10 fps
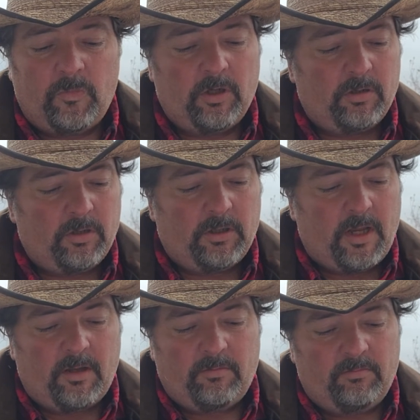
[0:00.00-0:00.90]
you're in
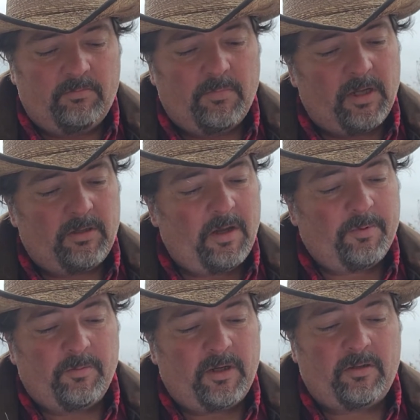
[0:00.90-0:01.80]
that
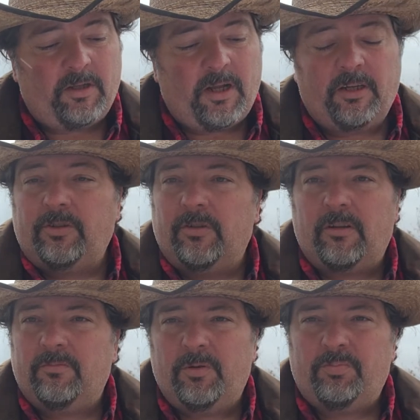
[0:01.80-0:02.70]
upper middle class,
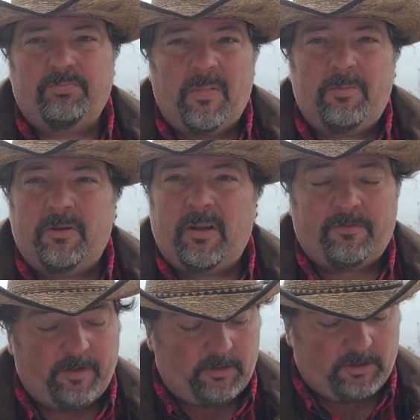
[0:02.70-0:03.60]
maybe you're not
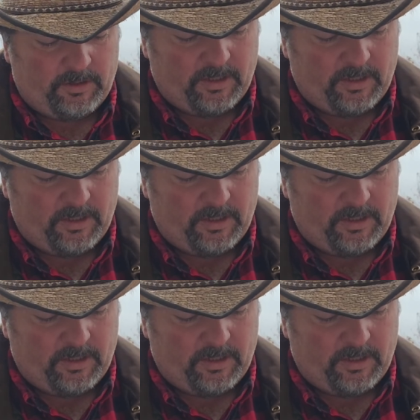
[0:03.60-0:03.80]
feeling it